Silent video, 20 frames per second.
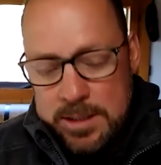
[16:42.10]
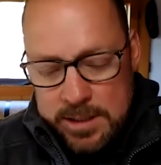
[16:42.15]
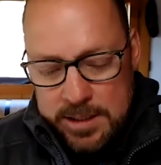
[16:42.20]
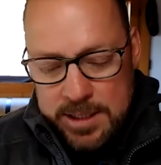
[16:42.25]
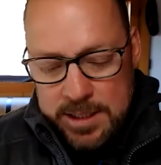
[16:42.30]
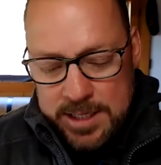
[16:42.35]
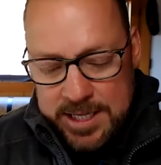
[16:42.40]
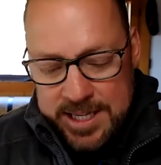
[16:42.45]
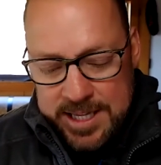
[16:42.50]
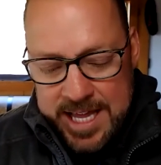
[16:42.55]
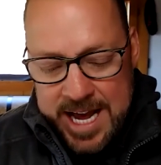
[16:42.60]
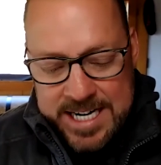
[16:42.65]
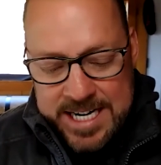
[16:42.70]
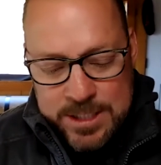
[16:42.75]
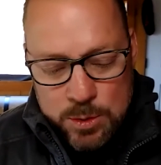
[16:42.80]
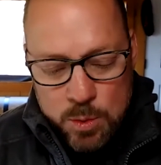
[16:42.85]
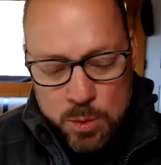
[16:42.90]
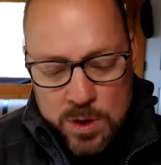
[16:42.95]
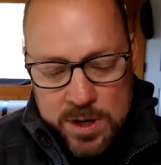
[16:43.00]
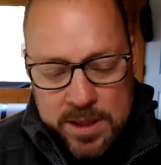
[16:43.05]

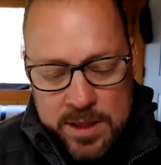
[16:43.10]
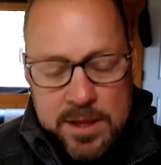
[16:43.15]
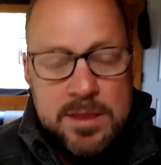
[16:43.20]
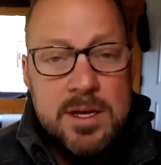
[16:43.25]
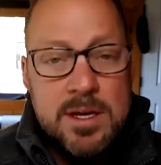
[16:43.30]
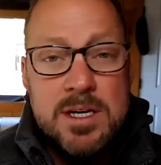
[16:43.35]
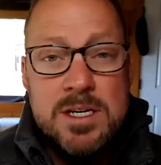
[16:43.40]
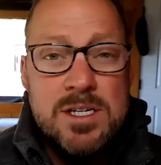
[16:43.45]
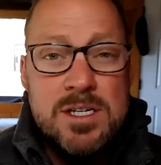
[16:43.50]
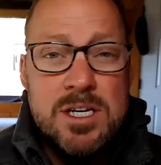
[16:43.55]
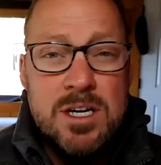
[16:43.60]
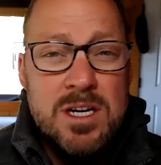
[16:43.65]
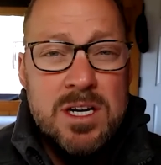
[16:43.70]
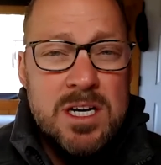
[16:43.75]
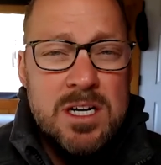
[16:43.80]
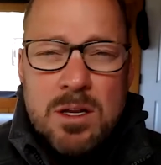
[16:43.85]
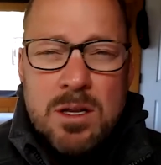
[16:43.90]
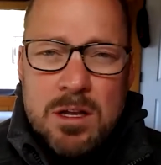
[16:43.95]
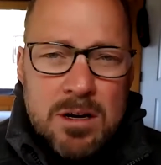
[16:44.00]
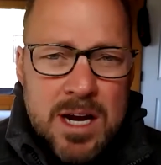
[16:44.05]
that's one of the things that you
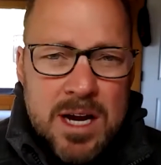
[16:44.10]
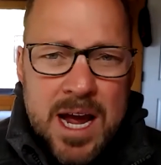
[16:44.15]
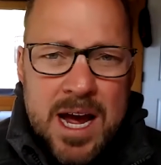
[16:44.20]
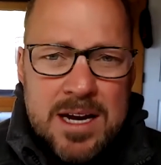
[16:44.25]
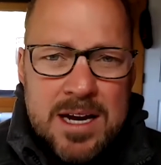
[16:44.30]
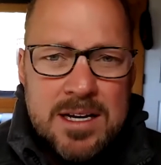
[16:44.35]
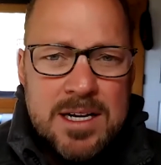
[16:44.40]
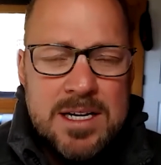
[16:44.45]
need to look at,